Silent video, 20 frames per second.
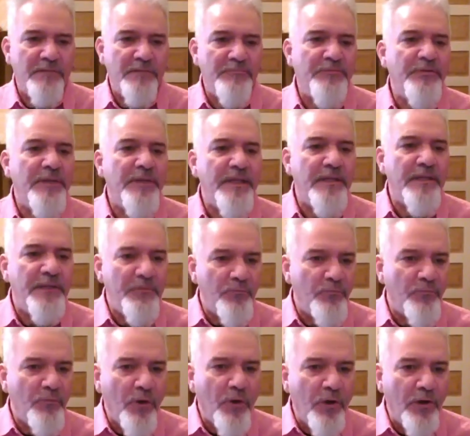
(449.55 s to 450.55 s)
completely
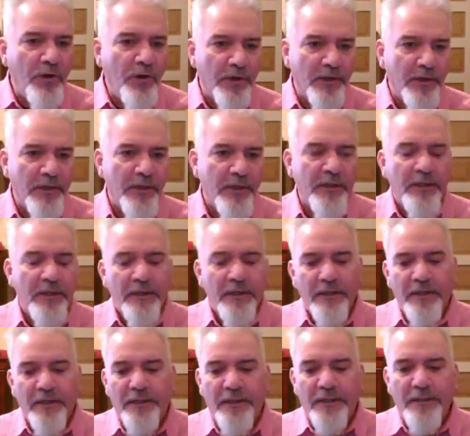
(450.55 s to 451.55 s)
wrong,
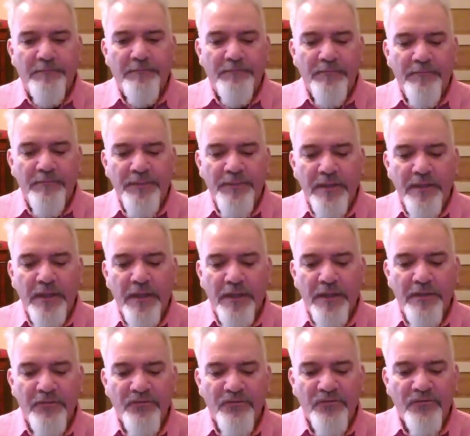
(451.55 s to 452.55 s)

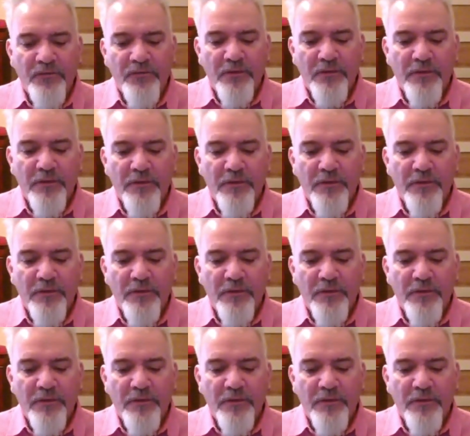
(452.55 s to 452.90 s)
because